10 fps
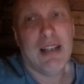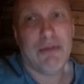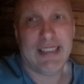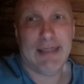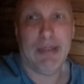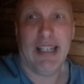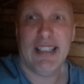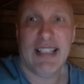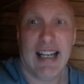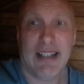which is pretty
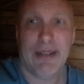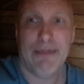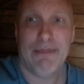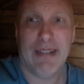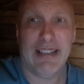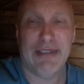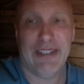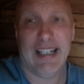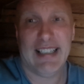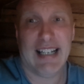sad. And it's
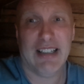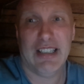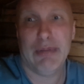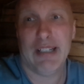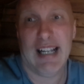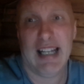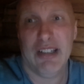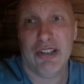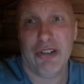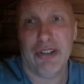really sad because he was an
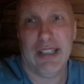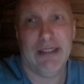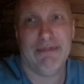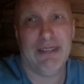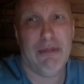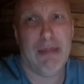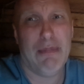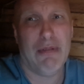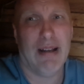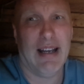icon. And if you
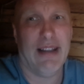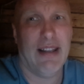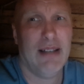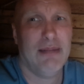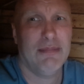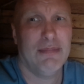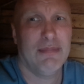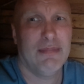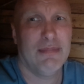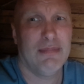remember right there,
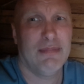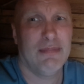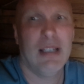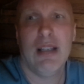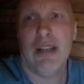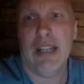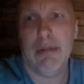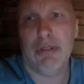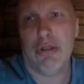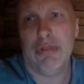he
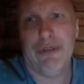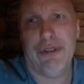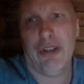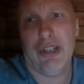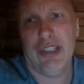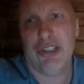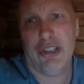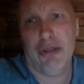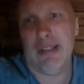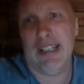was only
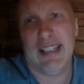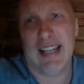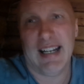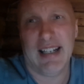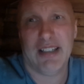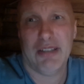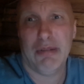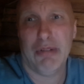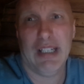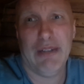32 when he died, so
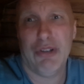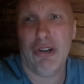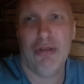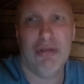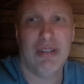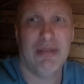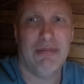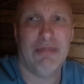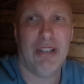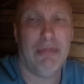he wasn't even old.
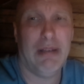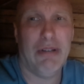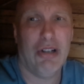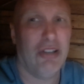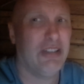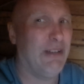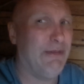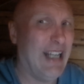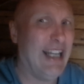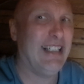You know what I mean? We lost a
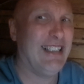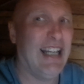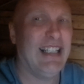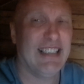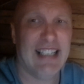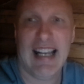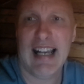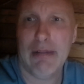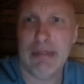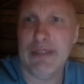date
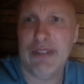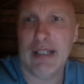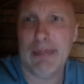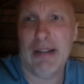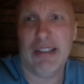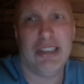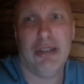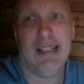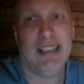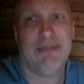star when you think about it.
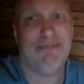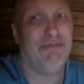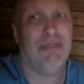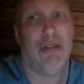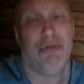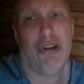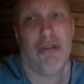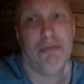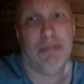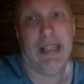Still is well
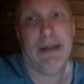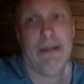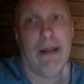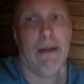known being